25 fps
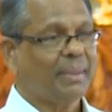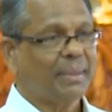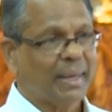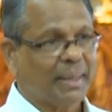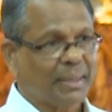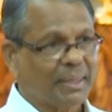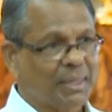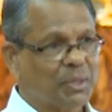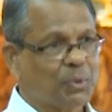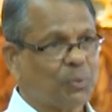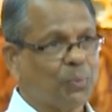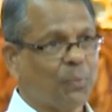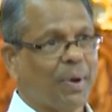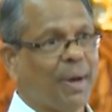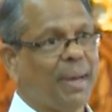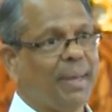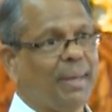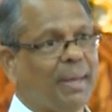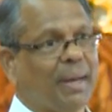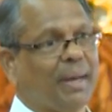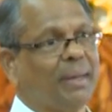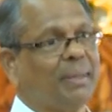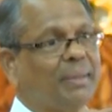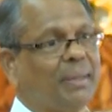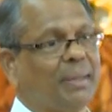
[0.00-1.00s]
That is
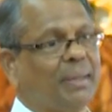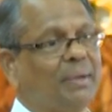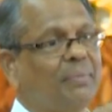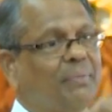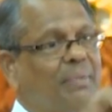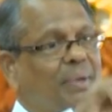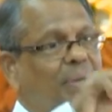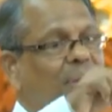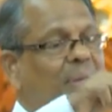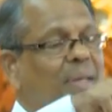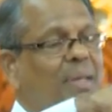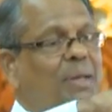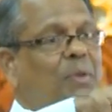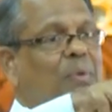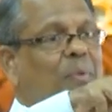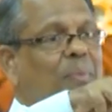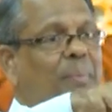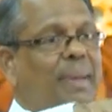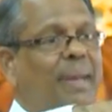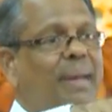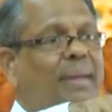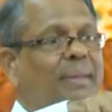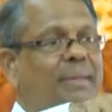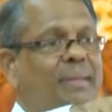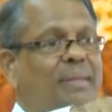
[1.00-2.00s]
why I think we need to
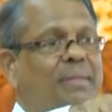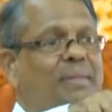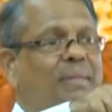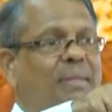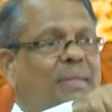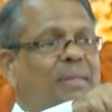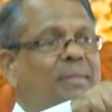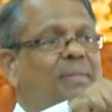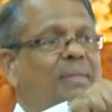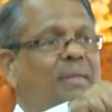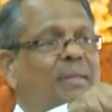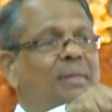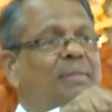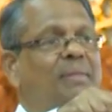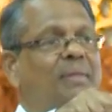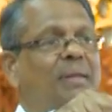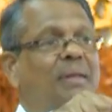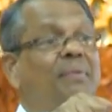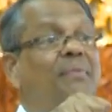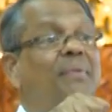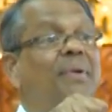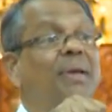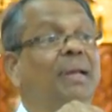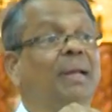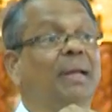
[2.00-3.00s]
make this
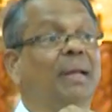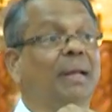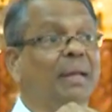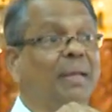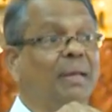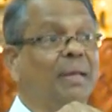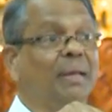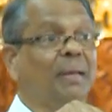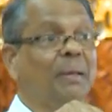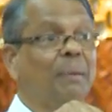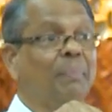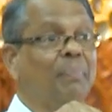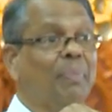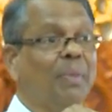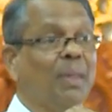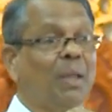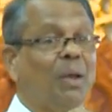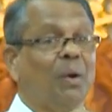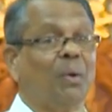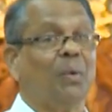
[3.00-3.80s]
distinction very clear.